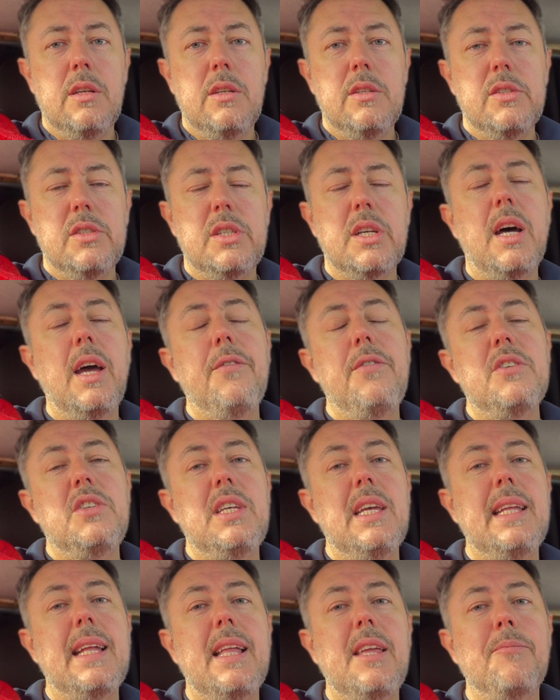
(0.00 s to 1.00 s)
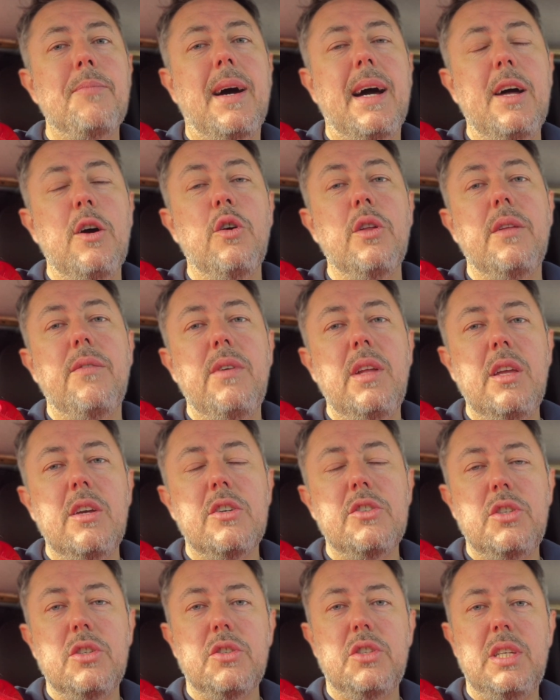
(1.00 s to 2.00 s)
So if you've seen any of my other
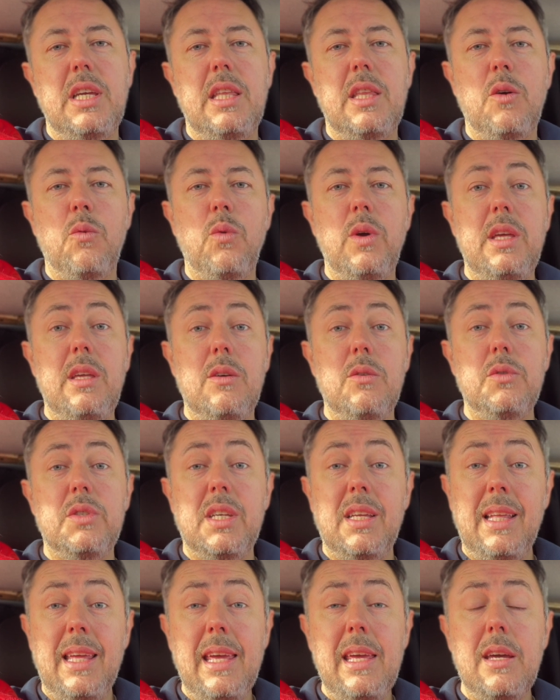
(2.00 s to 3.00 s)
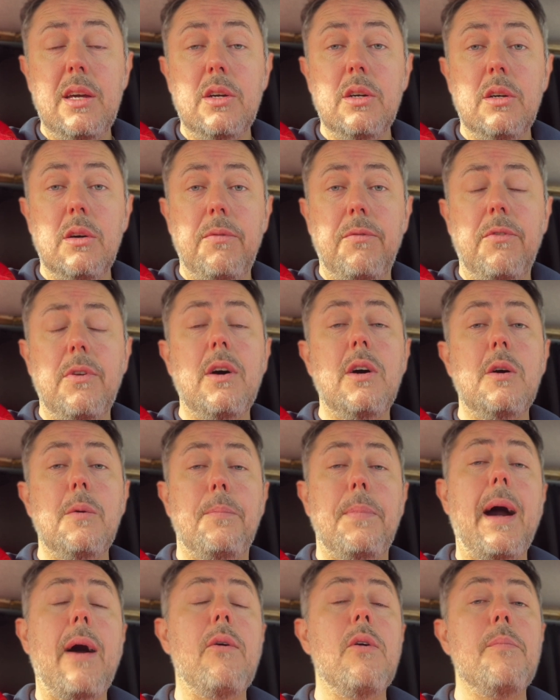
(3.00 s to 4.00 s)
videos, you'll see that we use an EcoFlow
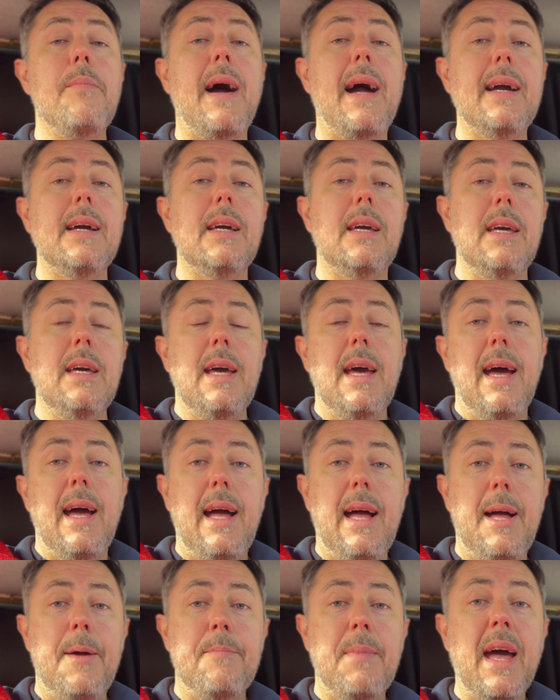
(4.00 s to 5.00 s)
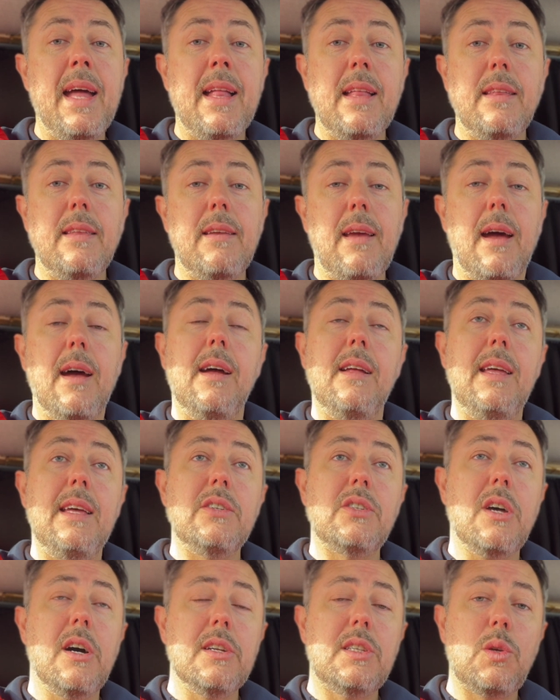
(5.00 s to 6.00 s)
power bank, and
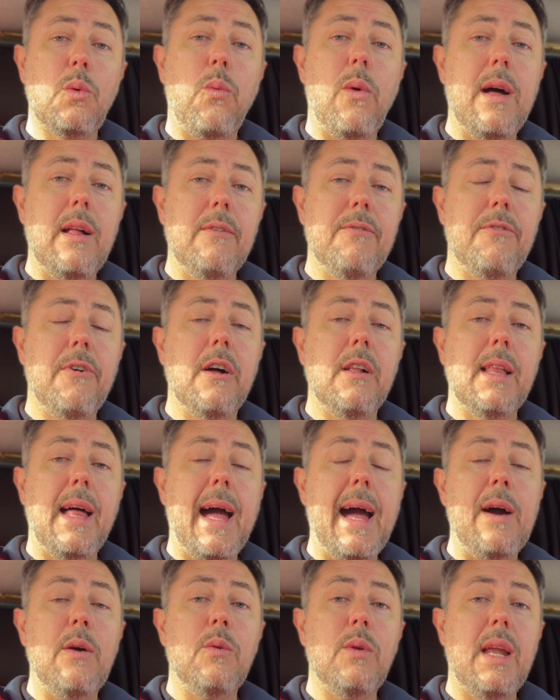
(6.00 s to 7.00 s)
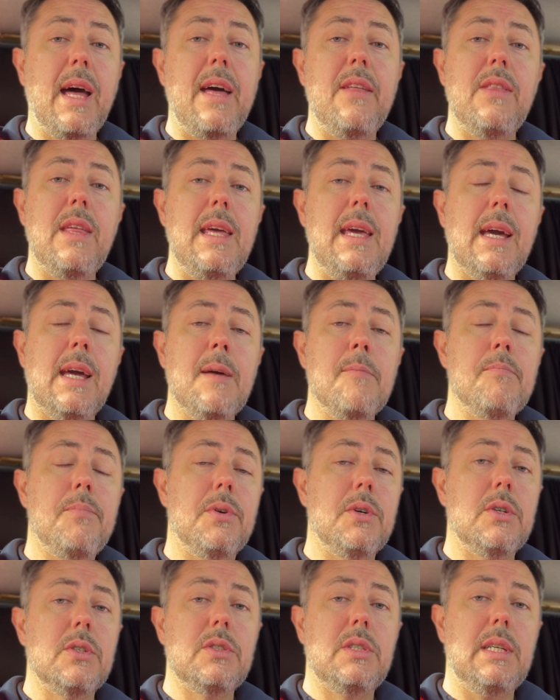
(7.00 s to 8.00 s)
it's got a 12 volt outlet that you can
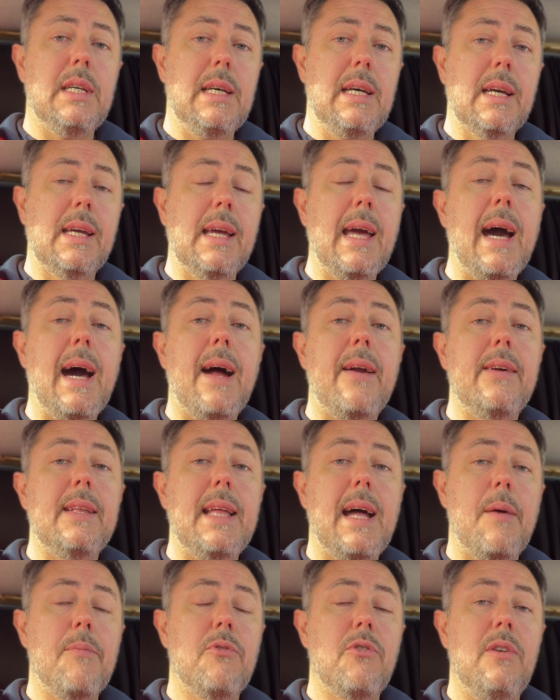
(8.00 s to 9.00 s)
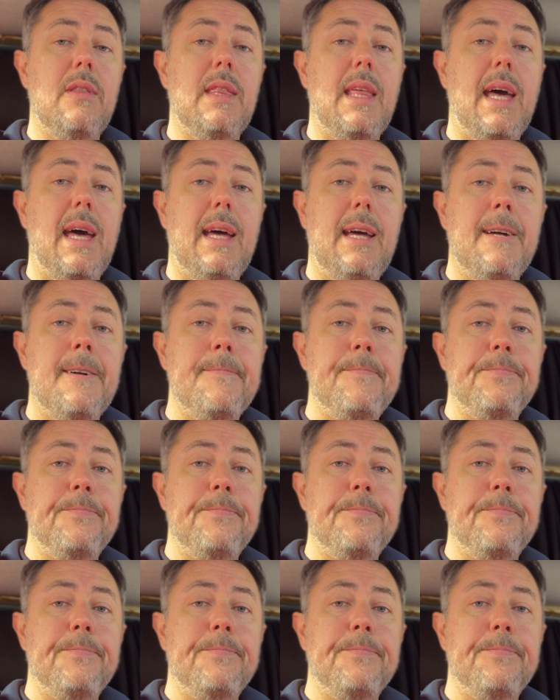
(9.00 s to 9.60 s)
put a car adapter in there.